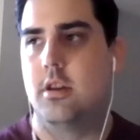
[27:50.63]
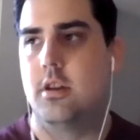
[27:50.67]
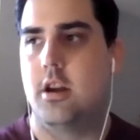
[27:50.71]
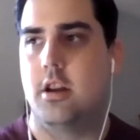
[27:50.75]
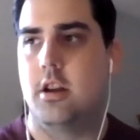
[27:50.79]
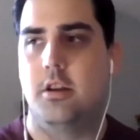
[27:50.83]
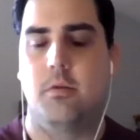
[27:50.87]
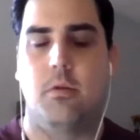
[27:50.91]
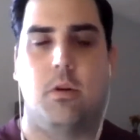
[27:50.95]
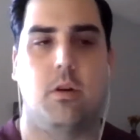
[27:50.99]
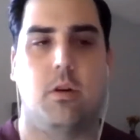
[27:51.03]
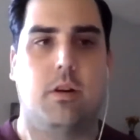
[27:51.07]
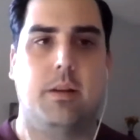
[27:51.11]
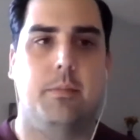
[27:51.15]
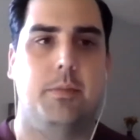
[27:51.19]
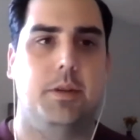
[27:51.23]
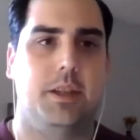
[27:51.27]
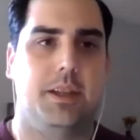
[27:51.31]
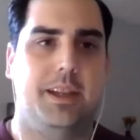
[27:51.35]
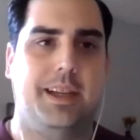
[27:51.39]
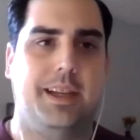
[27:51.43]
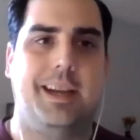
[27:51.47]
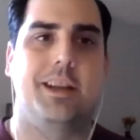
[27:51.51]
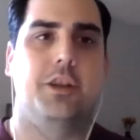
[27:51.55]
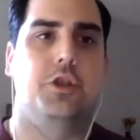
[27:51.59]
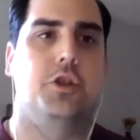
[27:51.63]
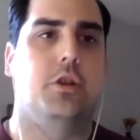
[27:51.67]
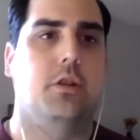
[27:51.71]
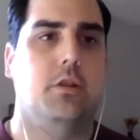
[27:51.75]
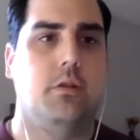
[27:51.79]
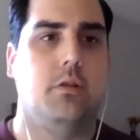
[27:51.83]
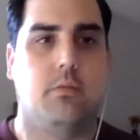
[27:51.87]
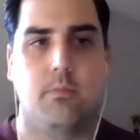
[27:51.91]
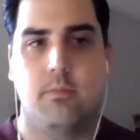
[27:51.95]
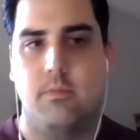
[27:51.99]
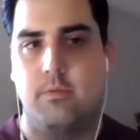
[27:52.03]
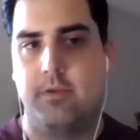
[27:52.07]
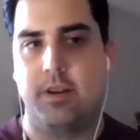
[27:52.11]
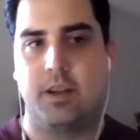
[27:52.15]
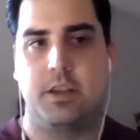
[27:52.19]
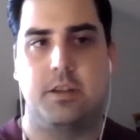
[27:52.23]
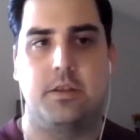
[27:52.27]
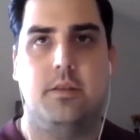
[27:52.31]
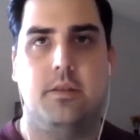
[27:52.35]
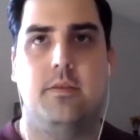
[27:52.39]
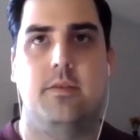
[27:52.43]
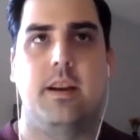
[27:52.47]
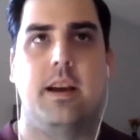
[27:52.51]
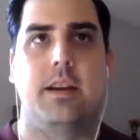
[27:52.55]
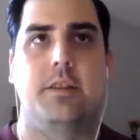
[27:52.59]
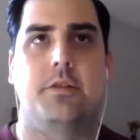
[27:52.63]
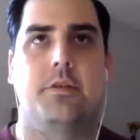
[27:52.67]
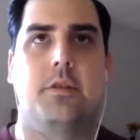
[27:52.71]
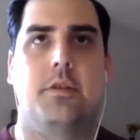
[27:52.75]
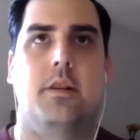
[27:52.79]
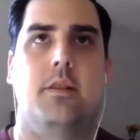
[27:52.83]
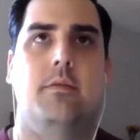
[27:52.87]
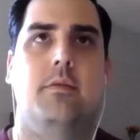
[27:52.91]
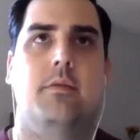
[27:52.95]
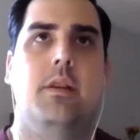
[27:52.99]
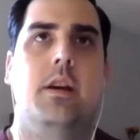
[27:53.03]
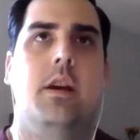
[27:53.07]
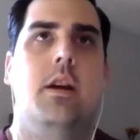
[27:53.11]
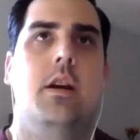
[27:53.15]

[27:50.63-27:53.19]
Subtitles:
you aren't able to catch it and fix it fast enough.